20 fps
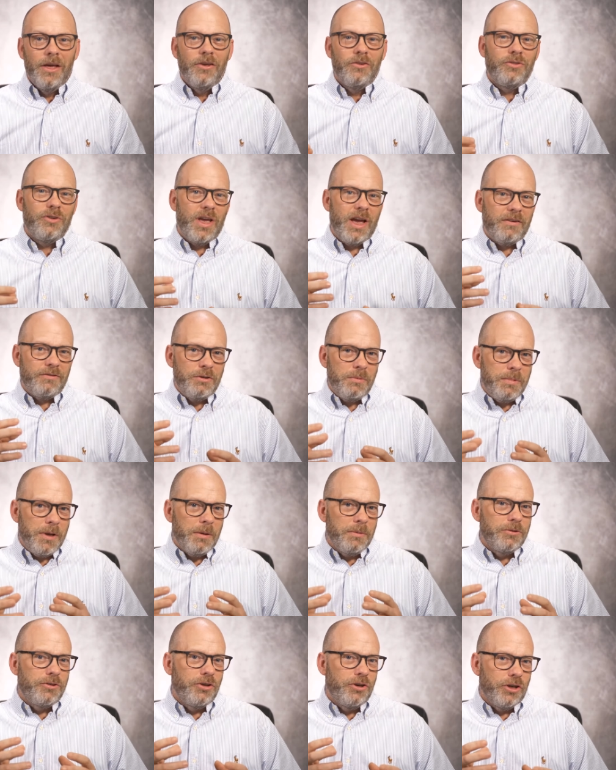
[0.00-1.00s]
So you have to be
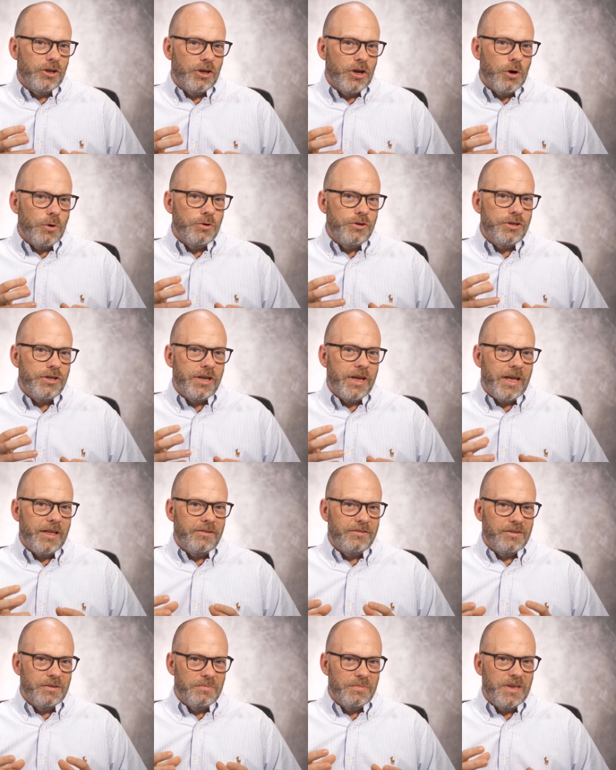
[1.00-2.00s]
able to negotiate
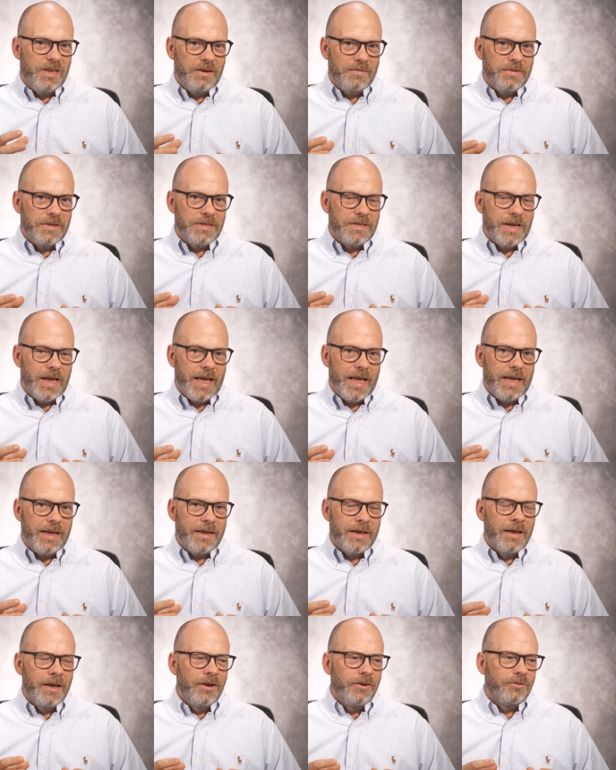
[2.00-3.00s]
some give and
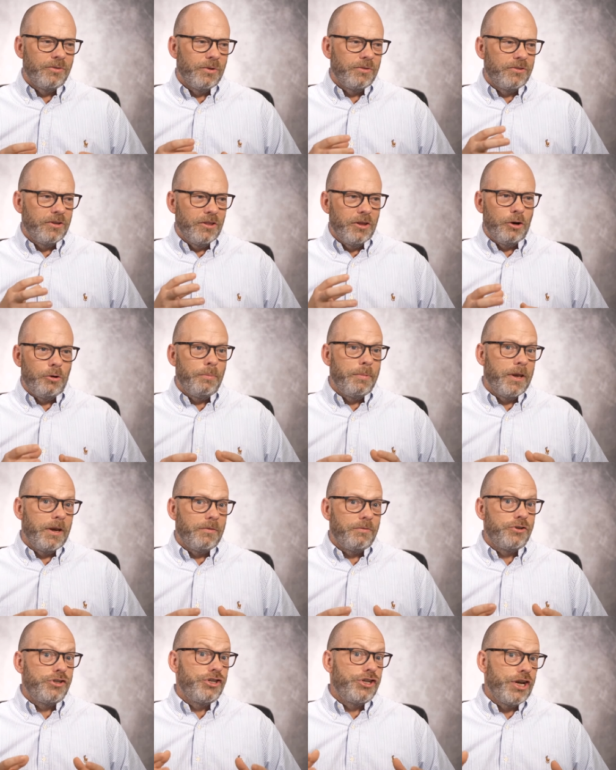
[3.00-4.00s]
take. So it's a little bit
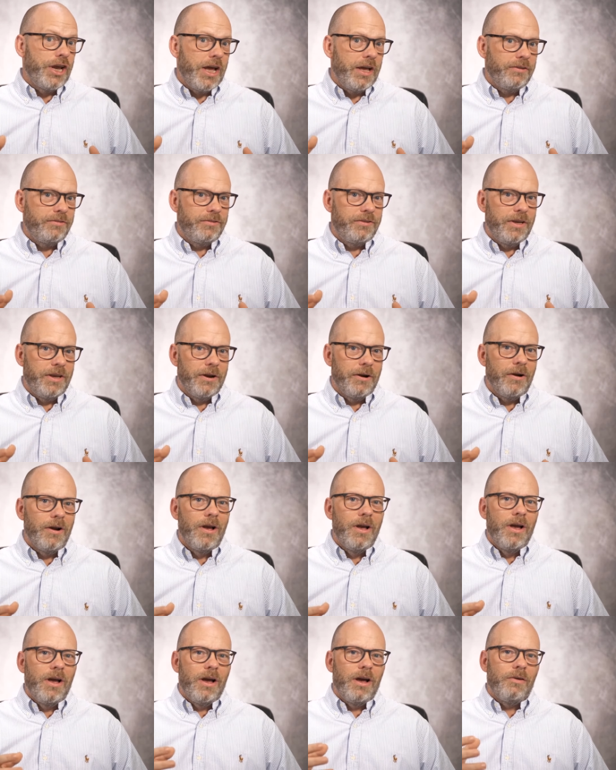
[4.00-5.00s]
of chess here
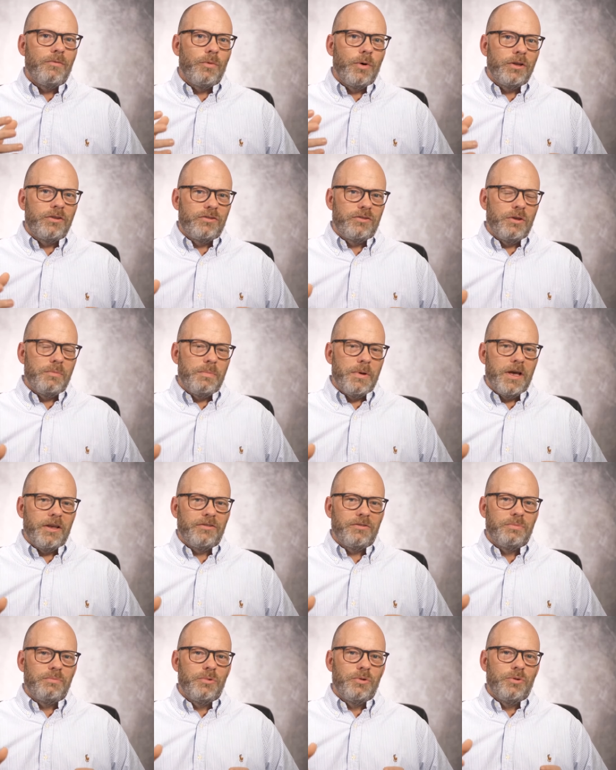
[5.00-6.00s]
of what's the
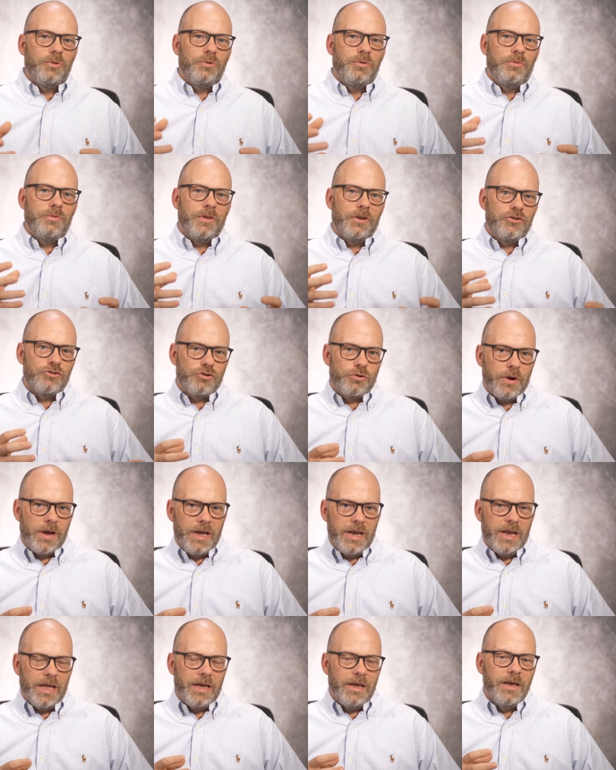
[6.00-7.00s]
best move and
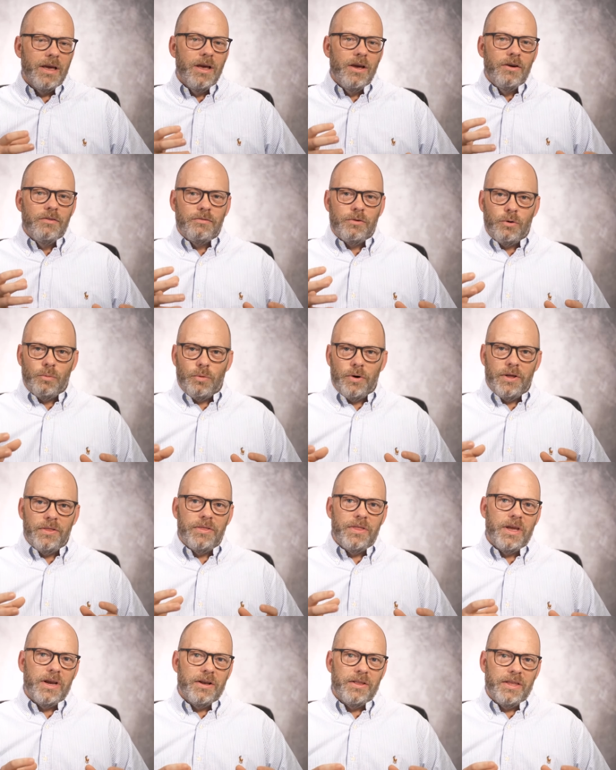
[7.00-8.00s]
trading for one
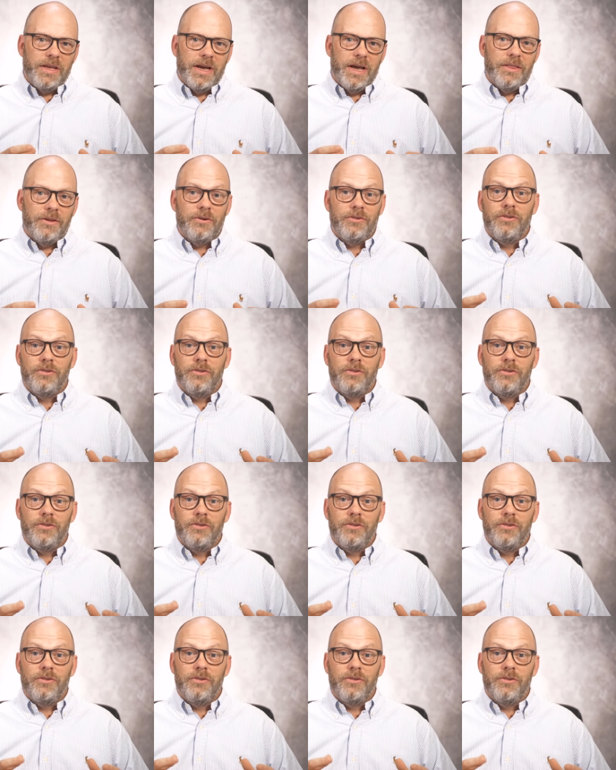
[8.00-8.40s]
thing or the other.